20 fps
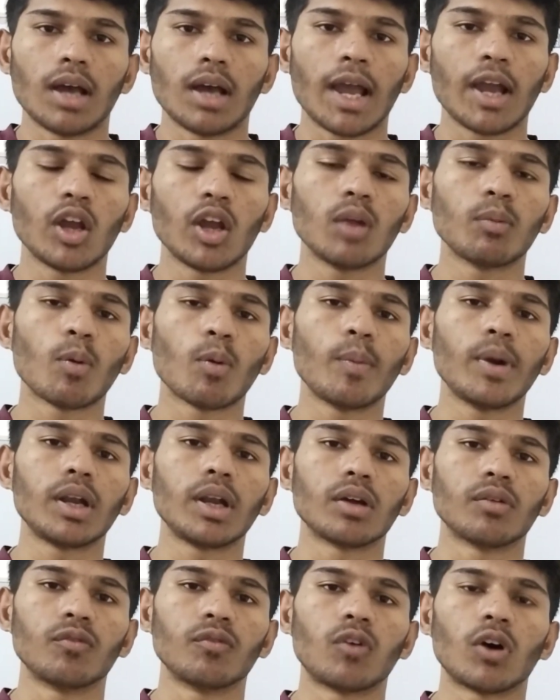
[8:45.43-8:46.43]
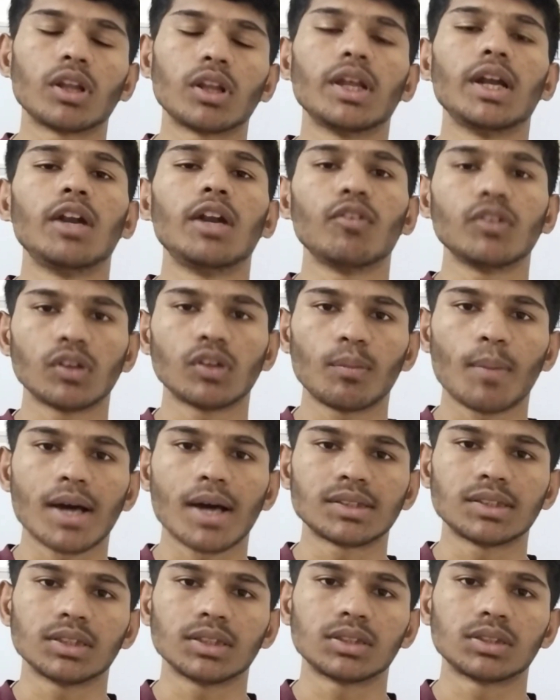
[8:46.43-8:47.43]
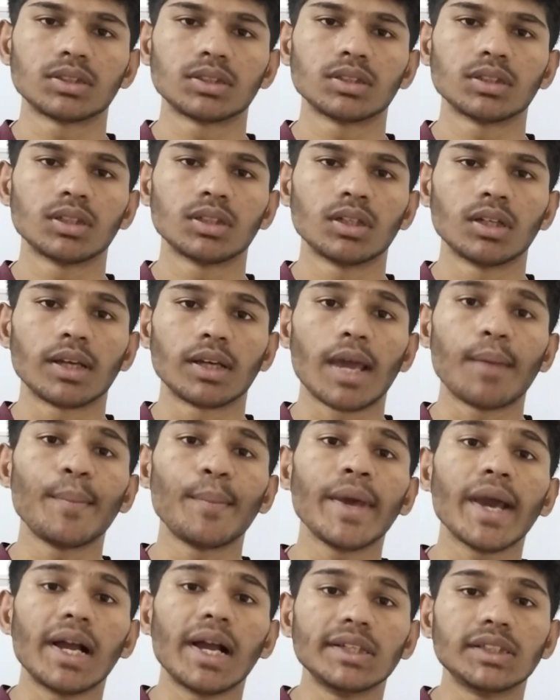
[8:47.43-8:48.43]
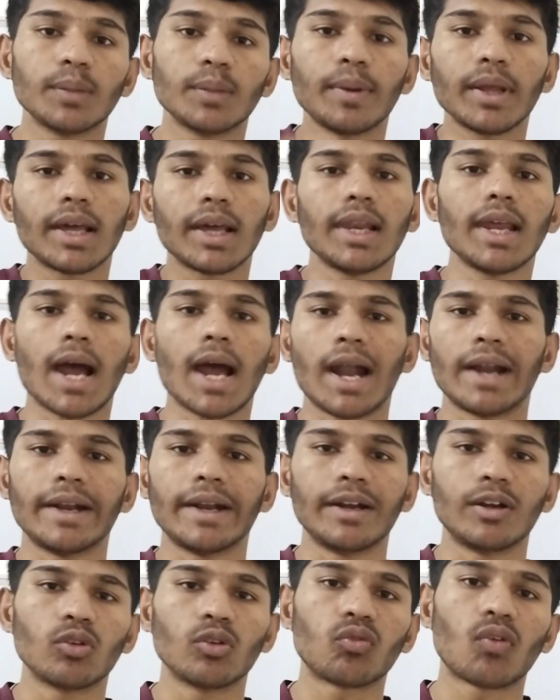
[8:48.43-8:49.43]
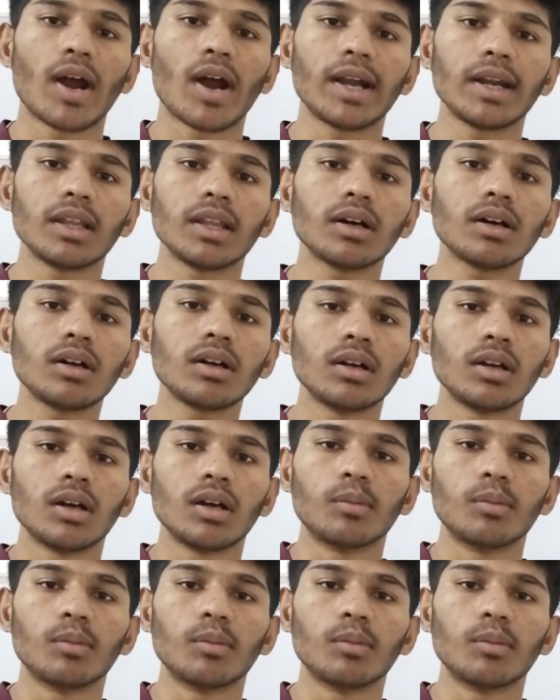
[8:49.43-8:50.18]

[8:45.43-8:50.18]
angular momentum for the individual masses can be algebraically added to find the